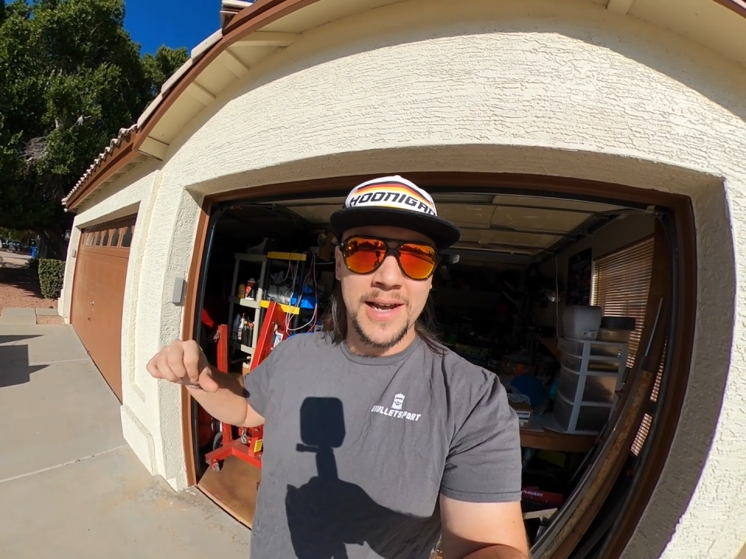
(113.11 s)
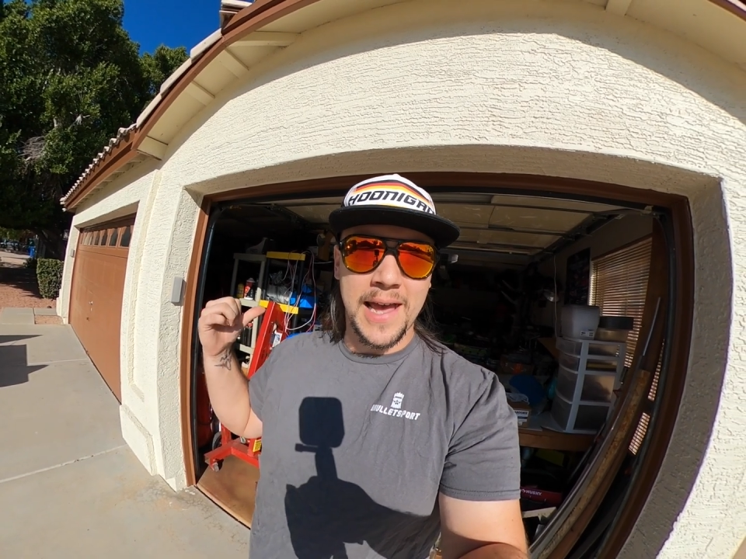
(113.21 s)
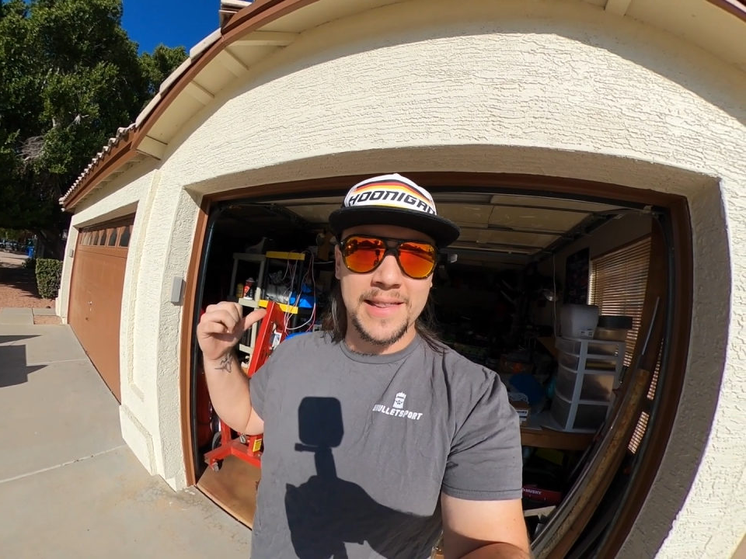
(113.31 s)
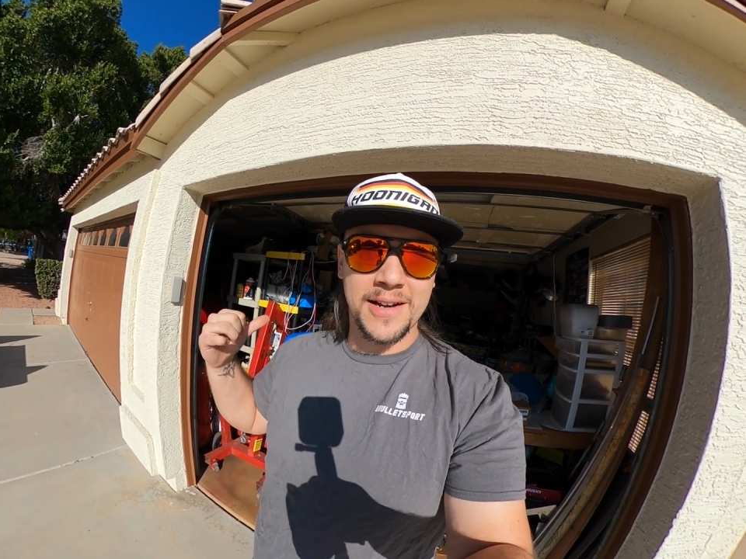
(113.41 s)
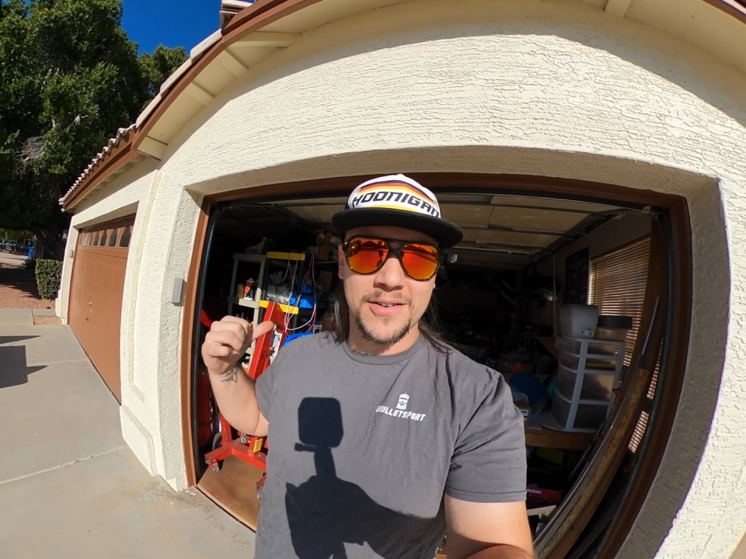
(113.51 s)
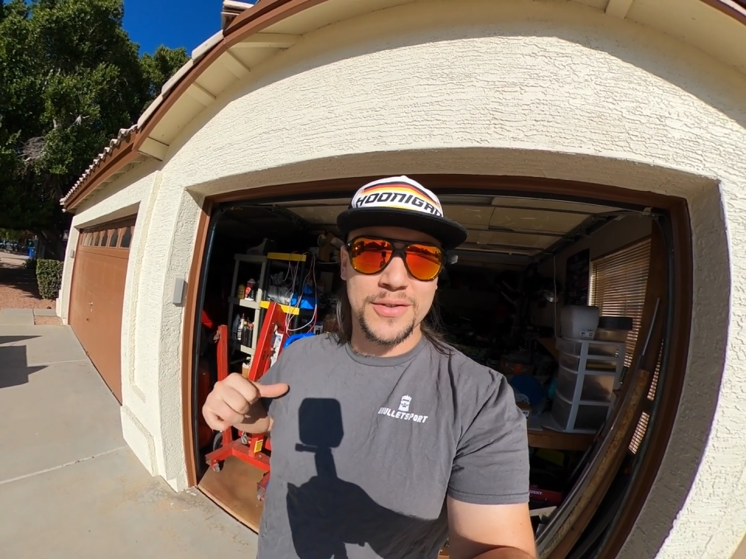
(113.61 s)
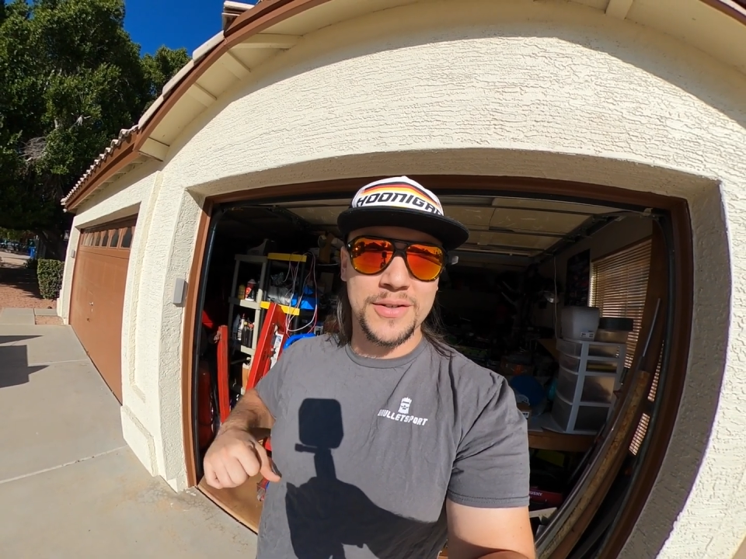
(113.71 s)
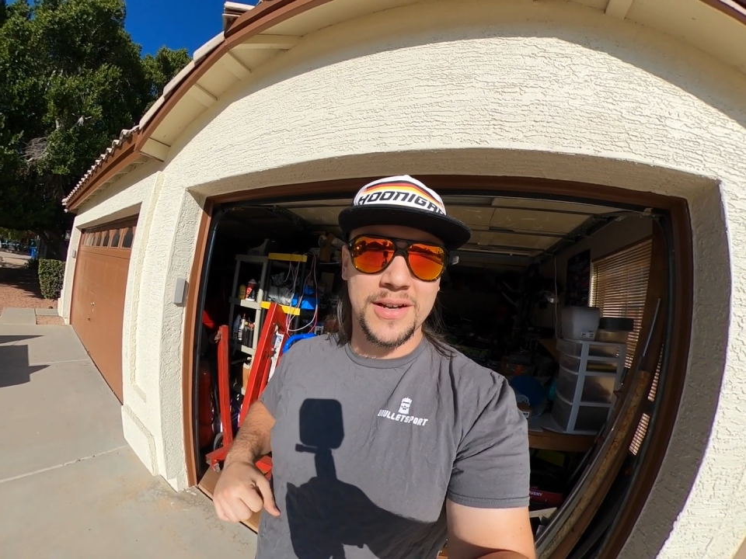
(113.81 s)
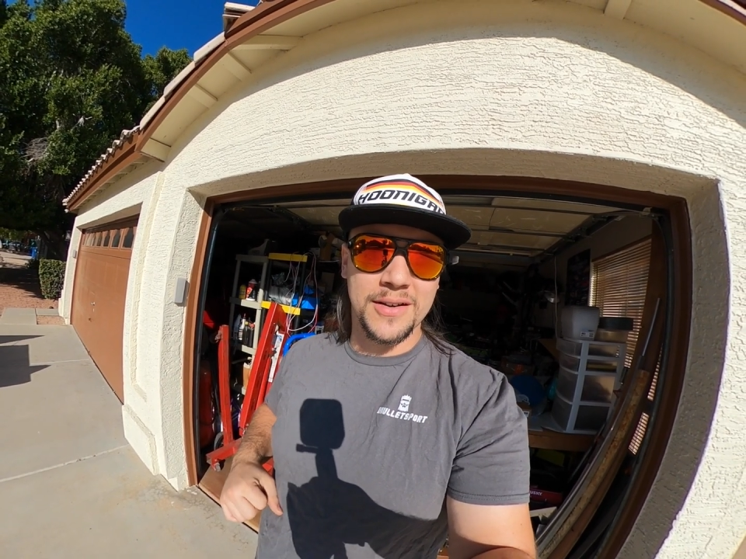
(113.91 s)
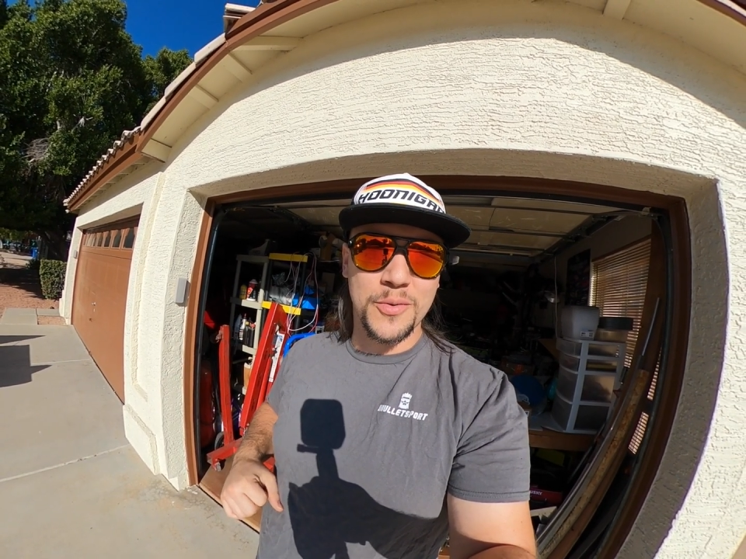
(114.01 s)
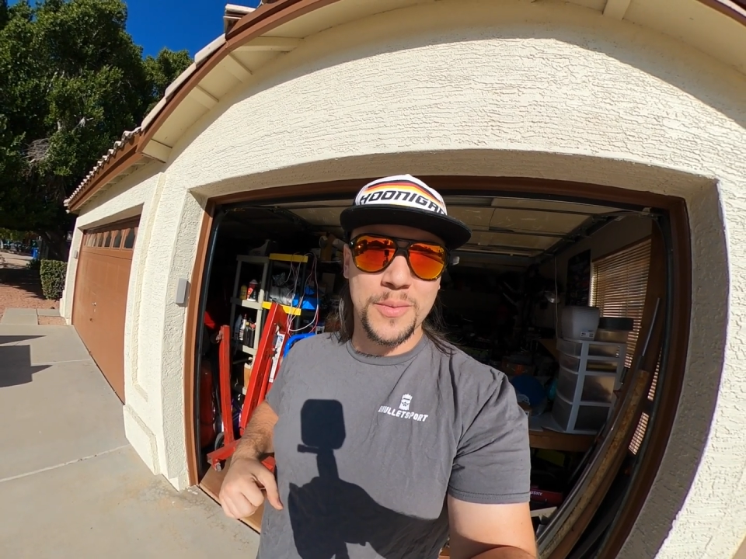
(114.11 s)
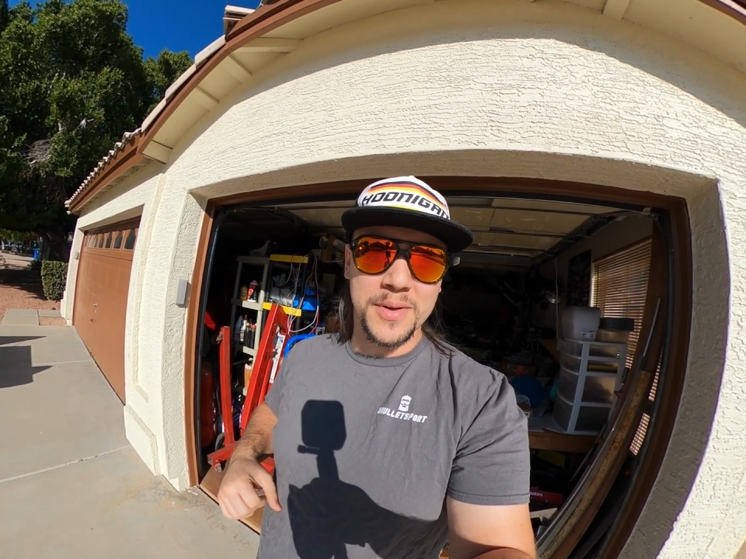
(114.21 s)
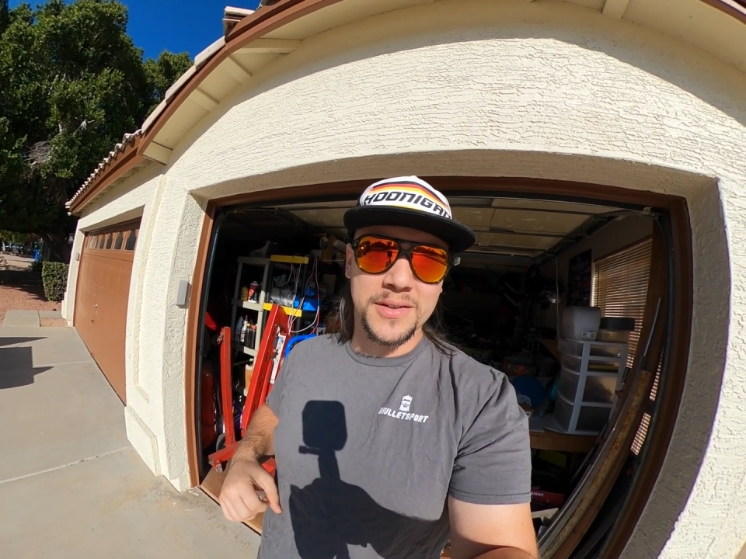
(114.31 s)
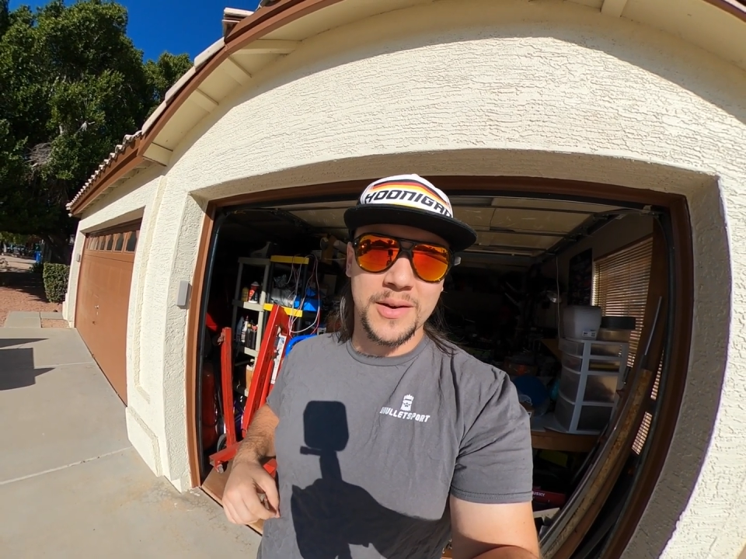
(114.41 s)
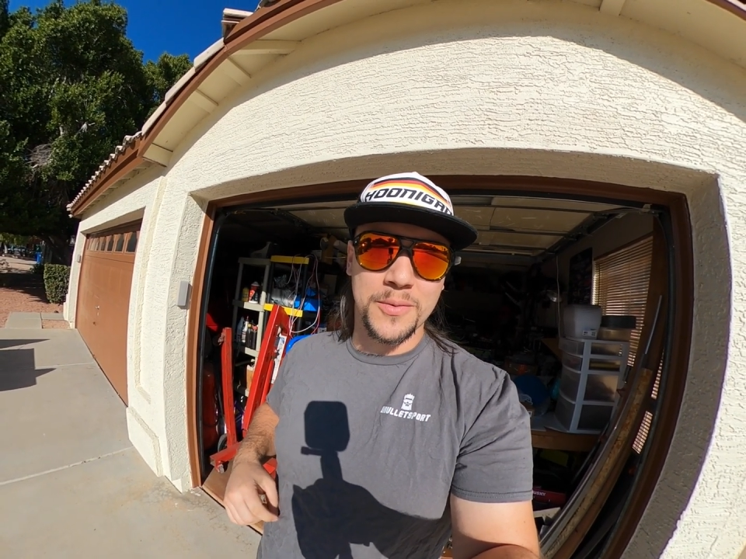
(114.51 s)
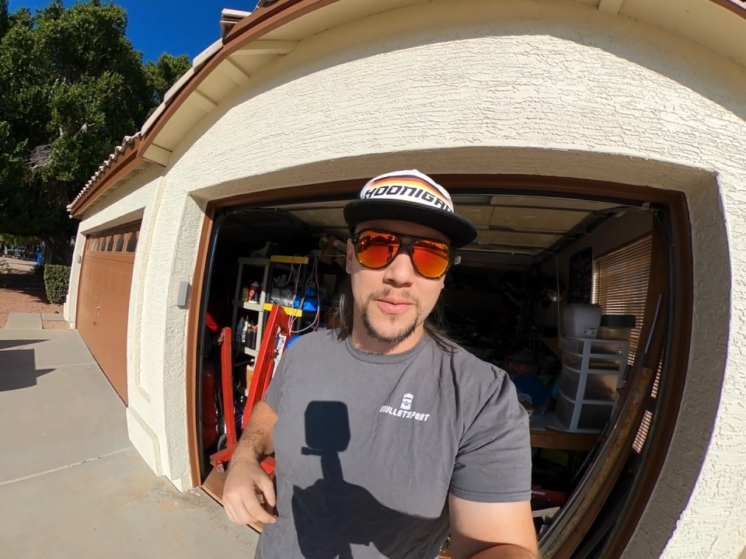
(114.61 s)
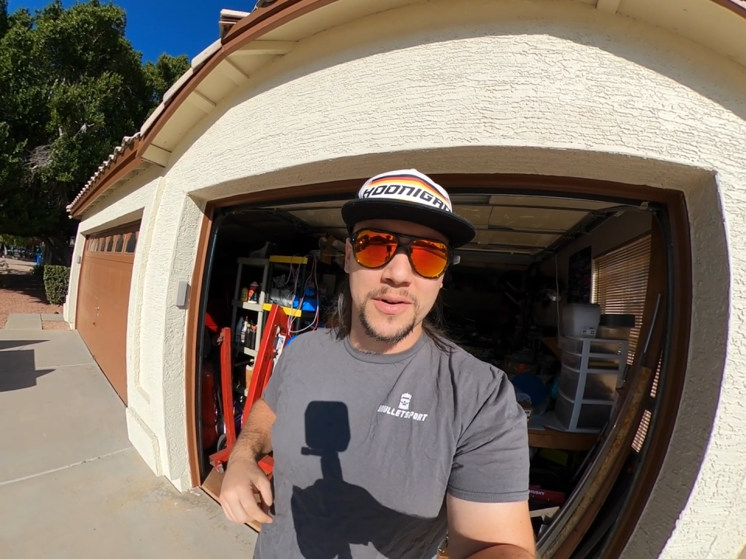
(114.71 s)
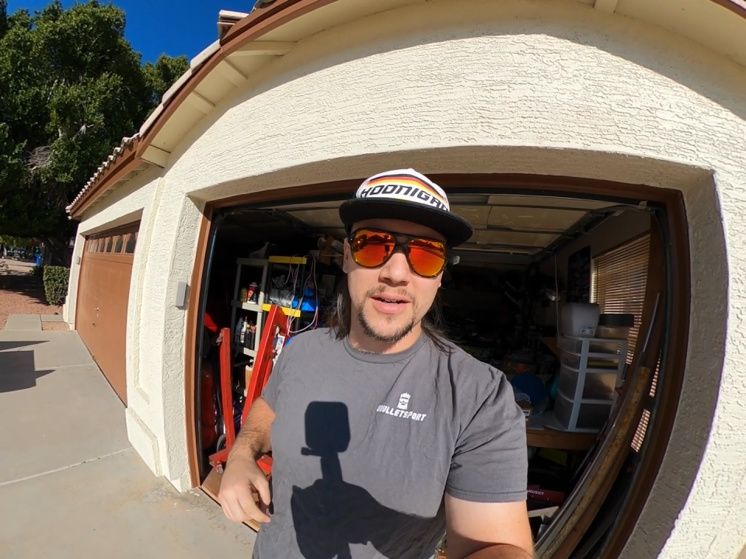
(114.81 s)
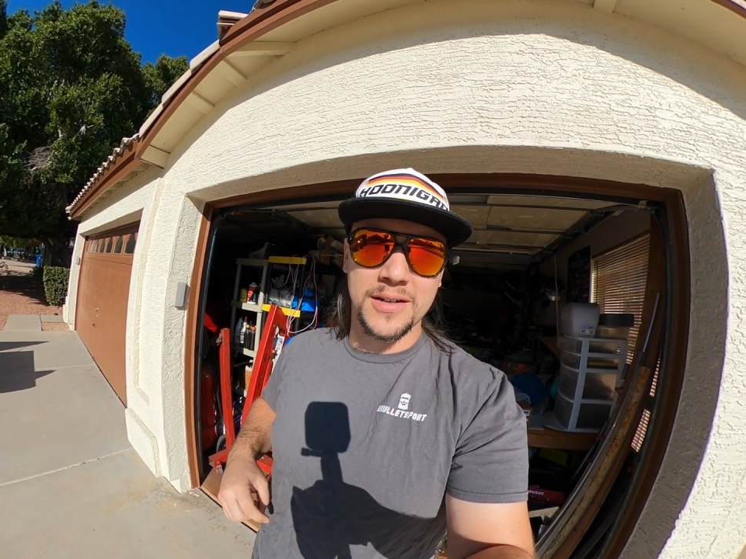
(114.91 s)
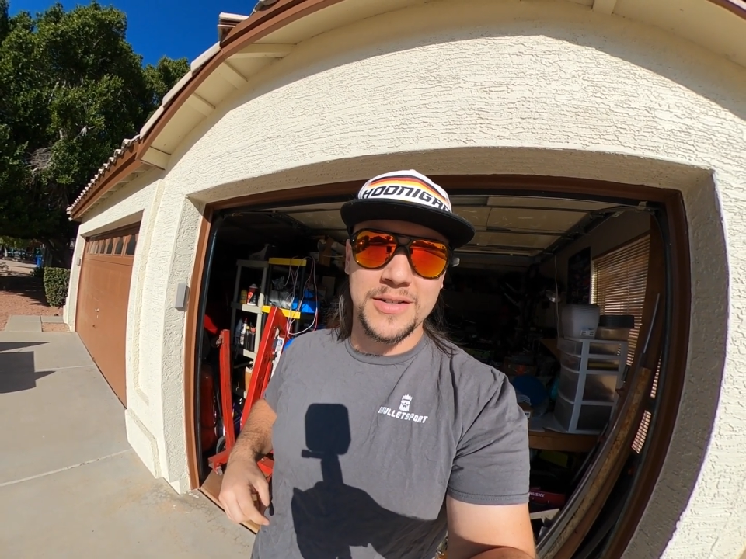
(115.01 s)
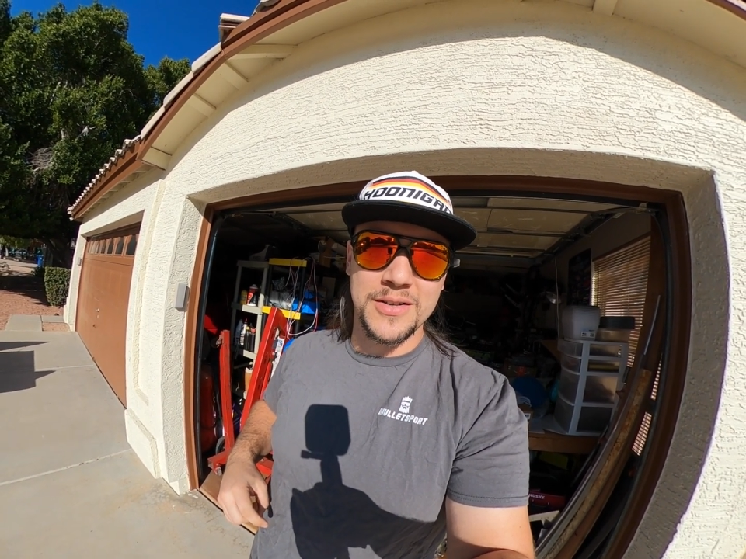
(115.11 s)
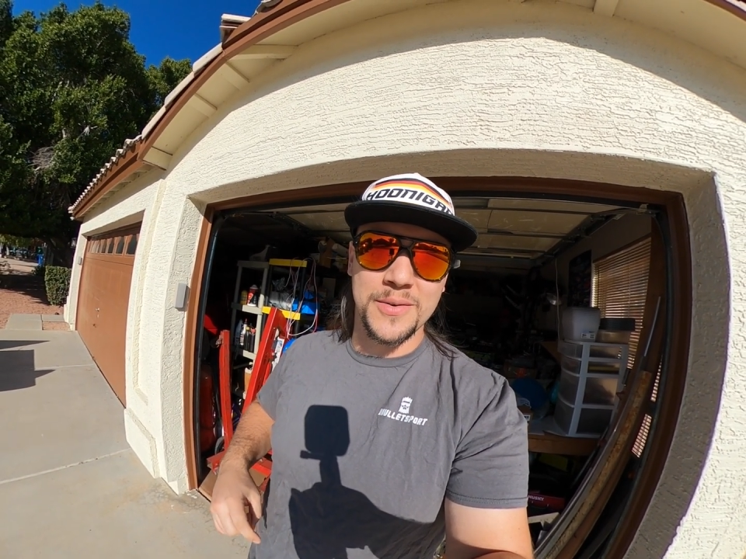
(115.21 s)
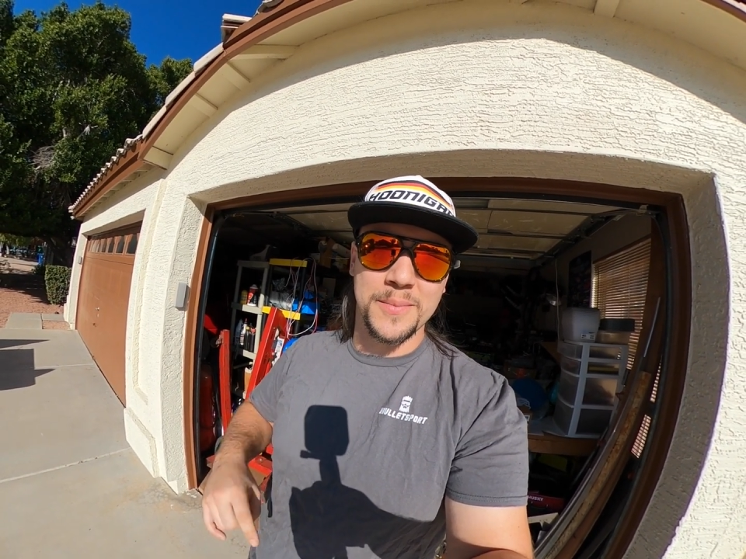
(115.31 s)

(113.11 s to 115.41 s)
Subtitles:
and then I'll show you a cool build that we're working on too,